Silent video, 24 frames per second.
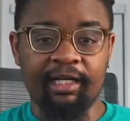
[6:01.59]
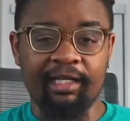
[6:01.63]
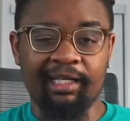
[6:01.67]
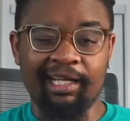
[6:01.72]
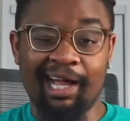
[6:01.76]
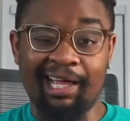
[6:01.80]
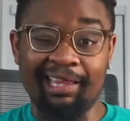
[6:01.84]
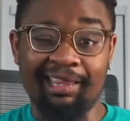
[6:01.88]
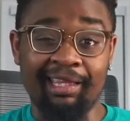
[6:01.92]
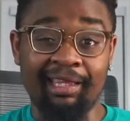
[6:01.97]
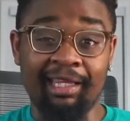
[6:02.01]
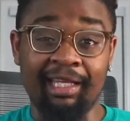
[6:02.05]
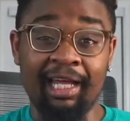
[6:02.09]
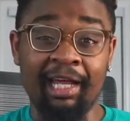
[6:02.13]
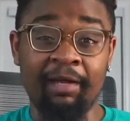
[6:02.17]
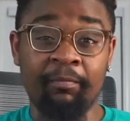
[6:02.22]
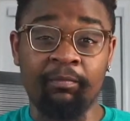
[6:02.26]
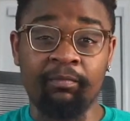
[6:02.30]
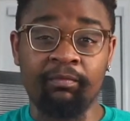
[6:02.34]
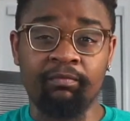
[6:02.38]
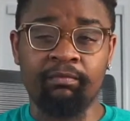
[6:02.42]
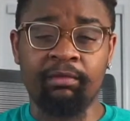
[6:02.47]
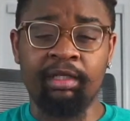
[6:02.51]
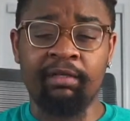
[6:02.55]
I think the game
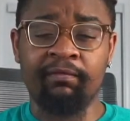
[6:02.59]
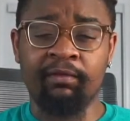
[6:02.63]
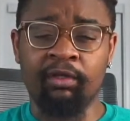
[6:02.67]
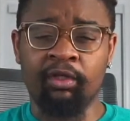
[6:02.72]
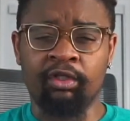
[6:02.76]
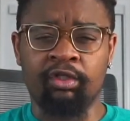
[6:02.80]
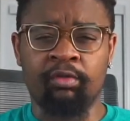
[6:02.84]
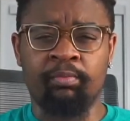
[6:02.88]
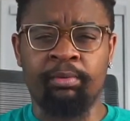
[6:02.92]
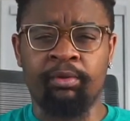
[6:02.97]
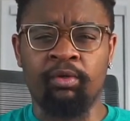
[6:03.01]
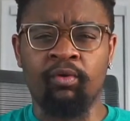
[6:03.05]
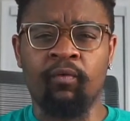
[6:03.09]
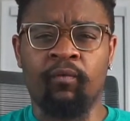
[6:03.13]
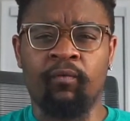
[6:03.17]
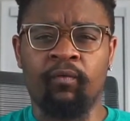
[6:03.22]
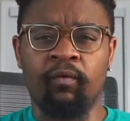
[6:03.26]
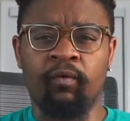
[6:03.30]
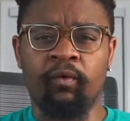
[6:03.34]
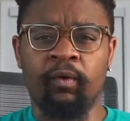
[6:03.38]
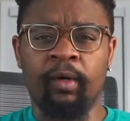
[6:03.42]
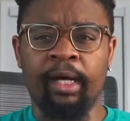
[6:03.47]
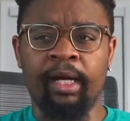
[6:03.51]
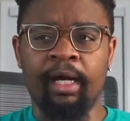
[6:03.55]
even looks
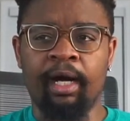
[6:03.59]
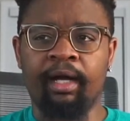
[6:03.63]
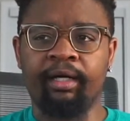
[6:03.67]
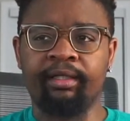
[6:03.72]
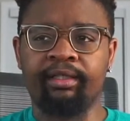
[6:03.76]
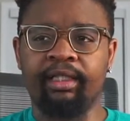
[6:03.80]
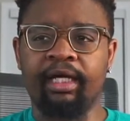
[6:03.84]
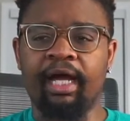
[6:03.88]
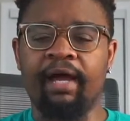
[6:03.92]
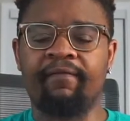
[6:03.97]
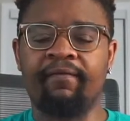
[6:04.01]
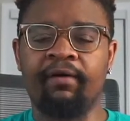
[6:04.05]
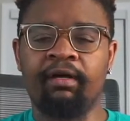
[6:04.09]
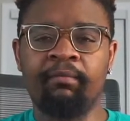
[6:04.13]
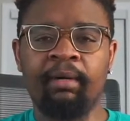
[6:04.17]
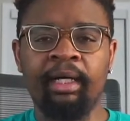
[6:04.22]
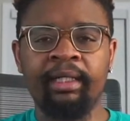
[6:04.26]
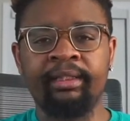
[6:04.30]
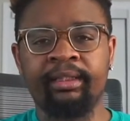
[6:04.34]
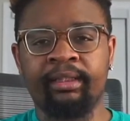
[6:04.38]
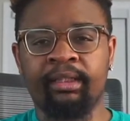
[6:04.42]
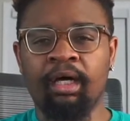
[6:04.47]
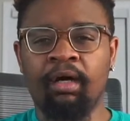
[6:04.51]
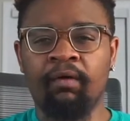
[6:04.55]
beautiful, and honestly, I found
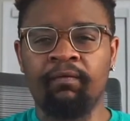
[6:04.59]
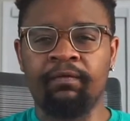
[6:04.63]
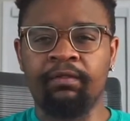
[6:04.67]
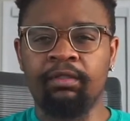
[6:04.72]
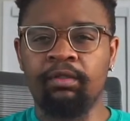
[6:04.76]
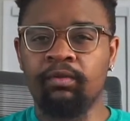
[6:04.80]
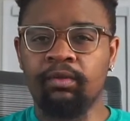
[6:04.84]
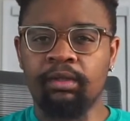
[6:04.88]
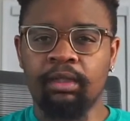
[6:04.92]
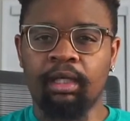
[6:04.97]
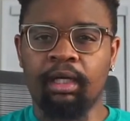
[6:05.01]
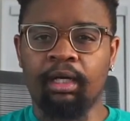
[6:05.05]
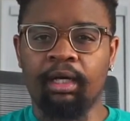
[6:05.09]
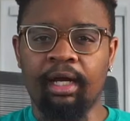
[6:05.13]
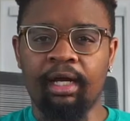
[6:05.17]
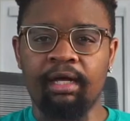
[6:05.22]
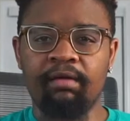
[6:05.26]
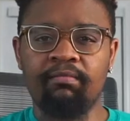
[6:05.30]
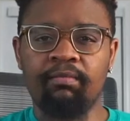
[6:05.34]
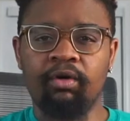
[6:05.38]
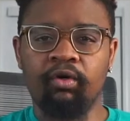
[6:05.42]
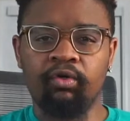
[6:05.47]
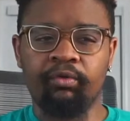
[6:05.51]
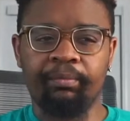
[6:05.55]
myself using the game
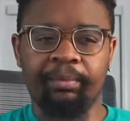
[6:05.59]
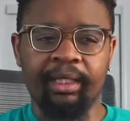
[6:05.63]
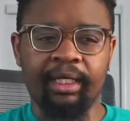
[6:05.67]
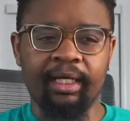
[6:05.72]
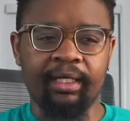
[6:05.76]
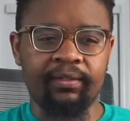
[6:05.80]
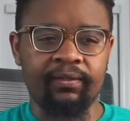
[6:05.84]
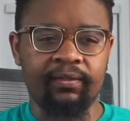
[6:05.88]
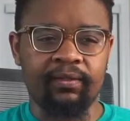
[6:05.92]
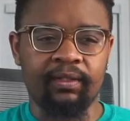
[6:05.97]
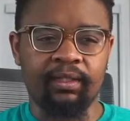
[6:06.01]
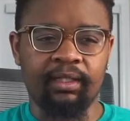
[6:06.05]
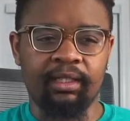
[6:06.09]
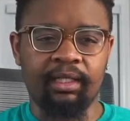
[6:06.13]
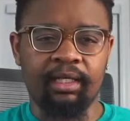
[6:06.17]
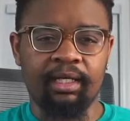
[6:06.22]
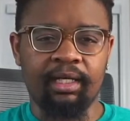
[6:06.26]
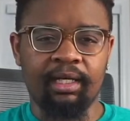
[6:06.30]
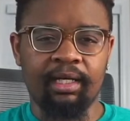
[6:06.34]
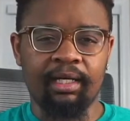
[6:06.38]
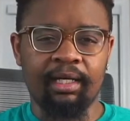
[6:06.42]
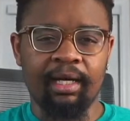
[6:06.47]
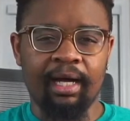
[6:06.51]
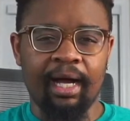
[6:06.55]
mode because
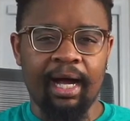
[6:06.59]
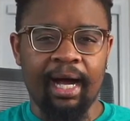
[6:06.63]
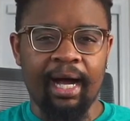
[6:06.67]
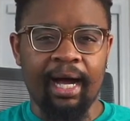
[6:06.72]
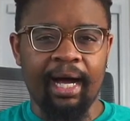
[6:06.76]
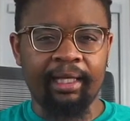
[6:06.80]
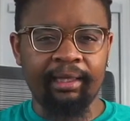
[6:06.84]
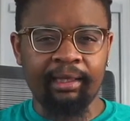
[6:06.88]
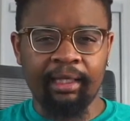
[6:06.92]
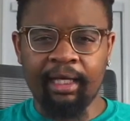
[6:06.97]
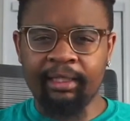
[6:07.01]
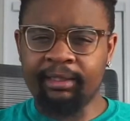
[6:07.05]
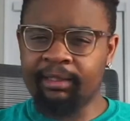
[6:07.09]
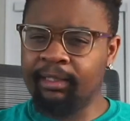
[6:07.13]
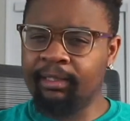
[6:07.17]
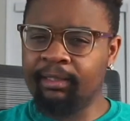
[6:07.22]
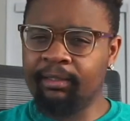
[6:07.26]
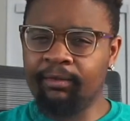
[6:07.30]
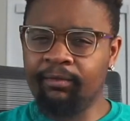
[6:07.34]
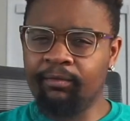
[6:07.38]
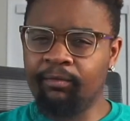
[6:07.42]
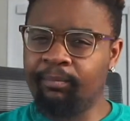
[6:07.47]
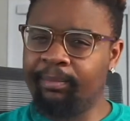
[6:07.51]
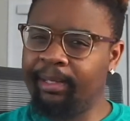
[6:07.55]
I liked it a
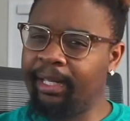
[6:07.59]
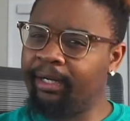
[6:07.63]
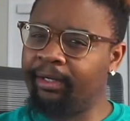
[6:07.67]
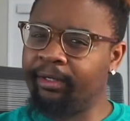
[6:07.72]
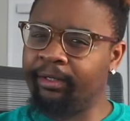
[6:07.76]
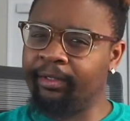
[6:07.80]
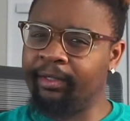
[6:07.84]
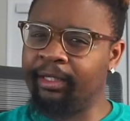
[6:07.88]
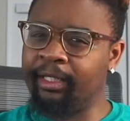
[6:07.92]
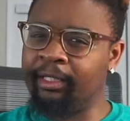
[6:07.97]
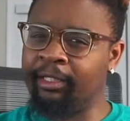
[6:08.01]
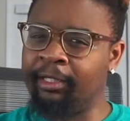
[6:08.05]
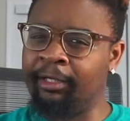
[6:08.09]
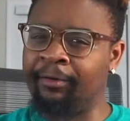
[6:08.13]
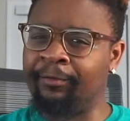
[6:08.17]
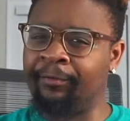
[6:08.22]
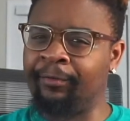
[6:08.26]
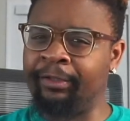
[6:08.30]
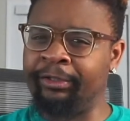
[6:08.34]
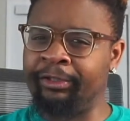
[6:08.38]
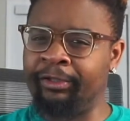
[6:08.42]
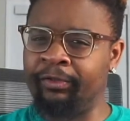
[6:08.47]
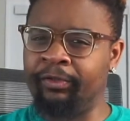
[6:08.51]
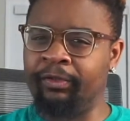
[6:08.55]
little better than the
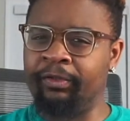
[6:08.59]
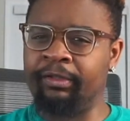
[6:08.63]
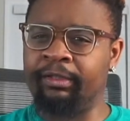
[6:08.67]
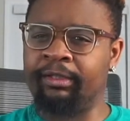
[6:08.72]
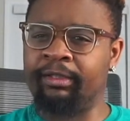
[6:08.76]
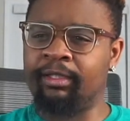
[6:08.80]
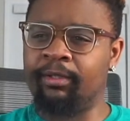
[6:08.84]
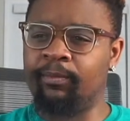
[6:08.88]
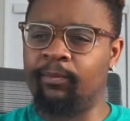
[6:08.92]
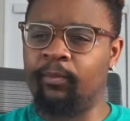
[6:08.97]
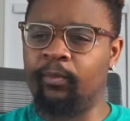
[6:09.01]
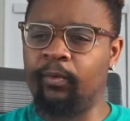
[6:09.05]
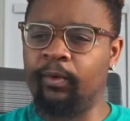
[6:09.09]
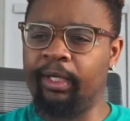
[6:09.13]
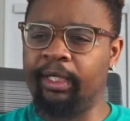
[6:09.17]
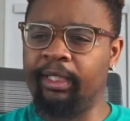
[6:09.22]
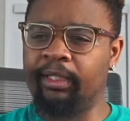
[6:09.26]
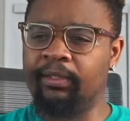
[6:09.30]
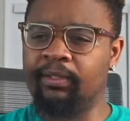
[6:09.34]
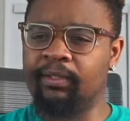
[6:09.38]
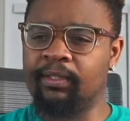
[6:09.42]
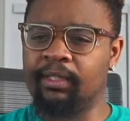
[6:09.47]
original in some ways.